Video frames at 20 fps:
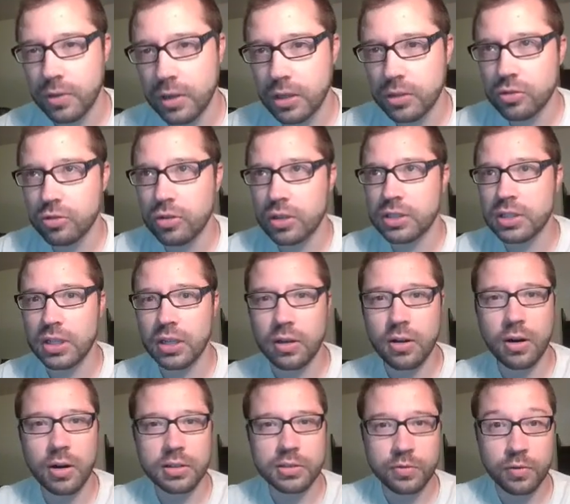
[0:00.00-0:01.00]
interesting
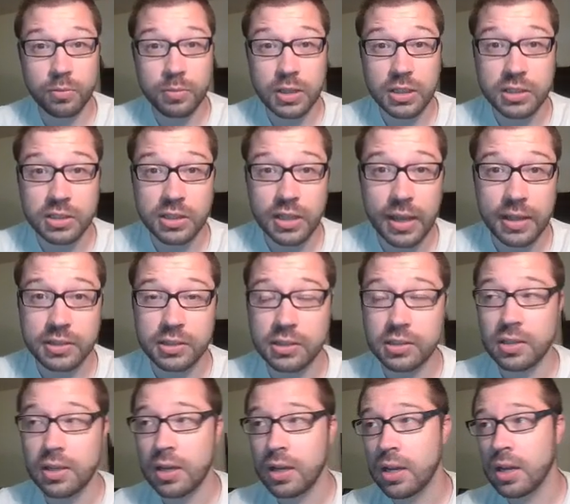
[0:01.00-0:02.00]
cards from these sets
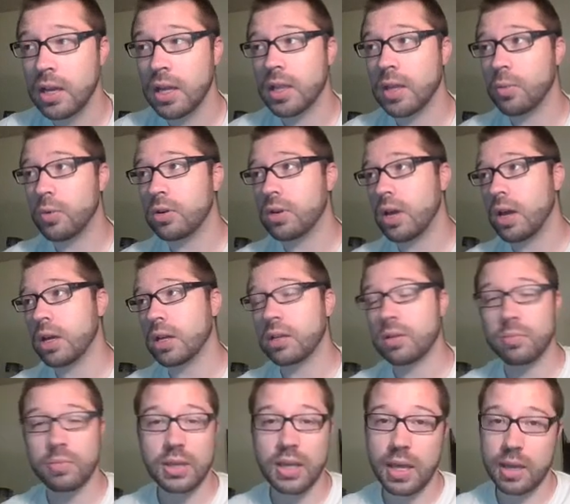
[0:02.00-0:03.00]
that we're not going to
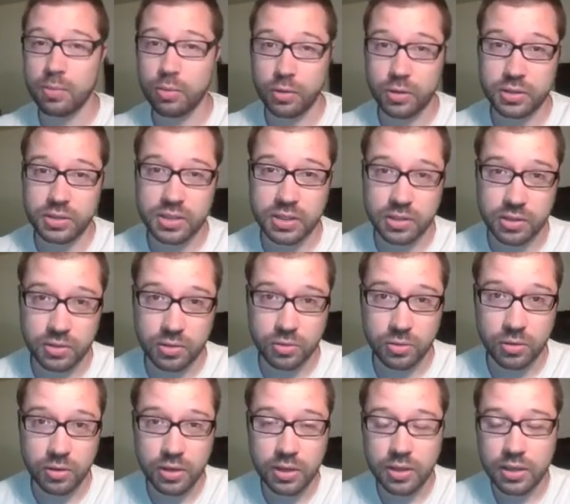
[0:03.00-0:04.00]
be able to
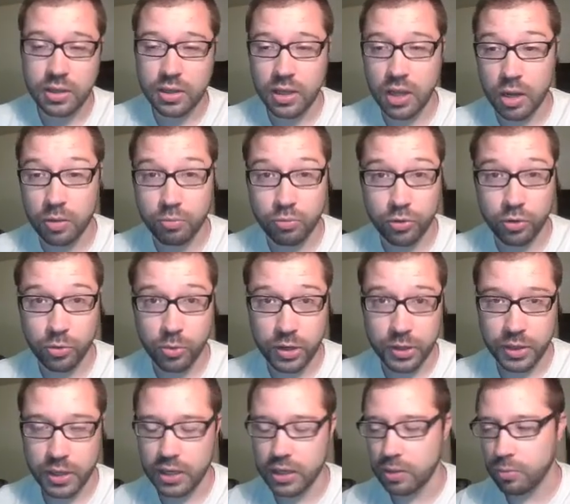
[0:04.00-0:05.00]
brew
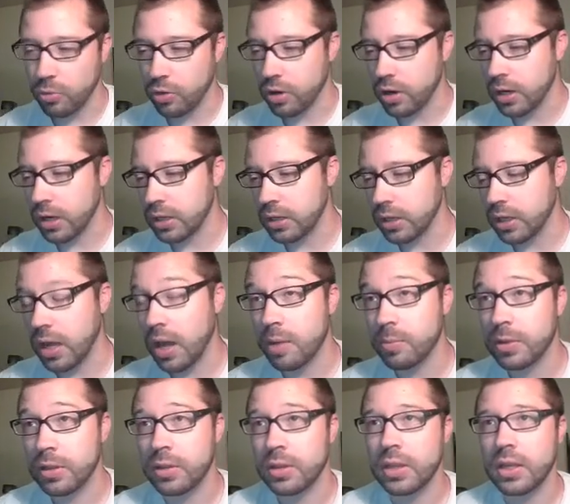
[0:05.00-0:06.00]
with anymore. And it got
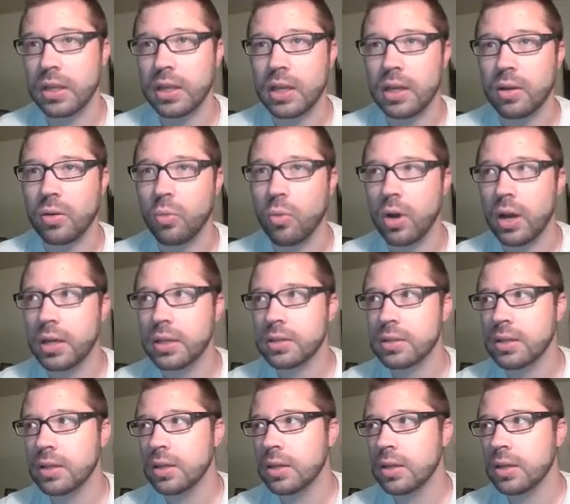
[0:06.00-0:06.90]
me thinking, what